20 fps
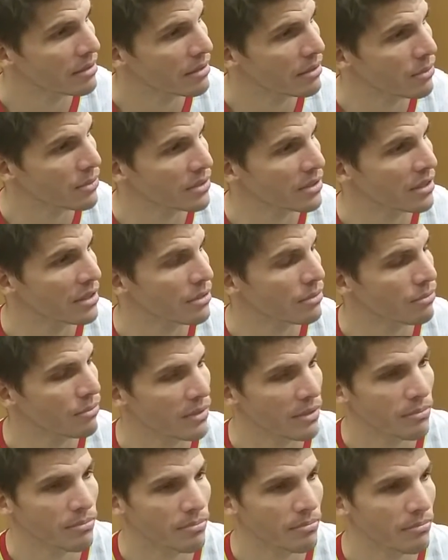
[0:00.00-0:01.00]
It was,
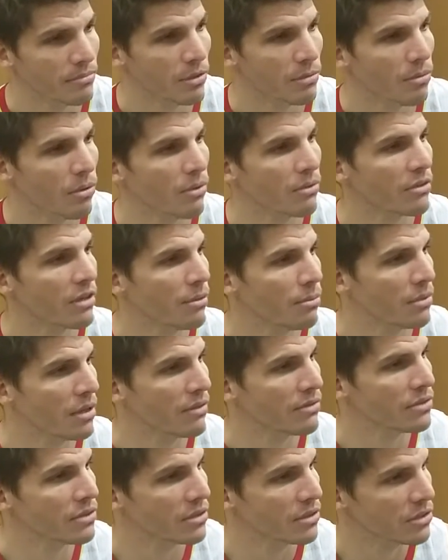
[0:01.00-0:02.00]
we were both coming
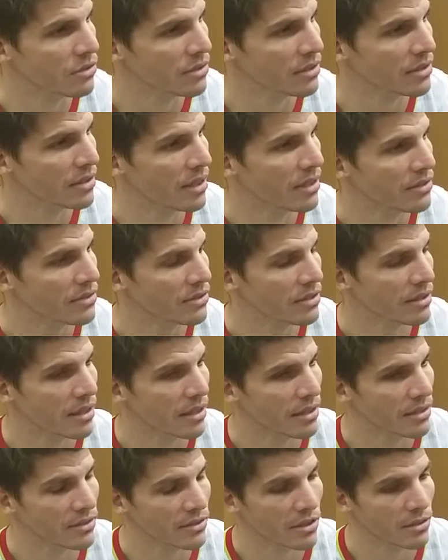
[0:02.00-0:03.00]
off surgeries last
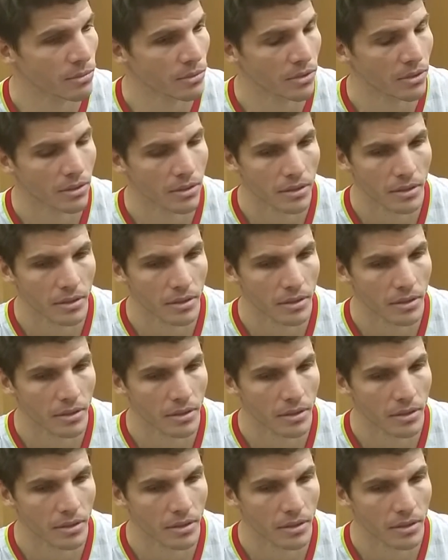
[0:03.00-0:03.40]
uh, summer.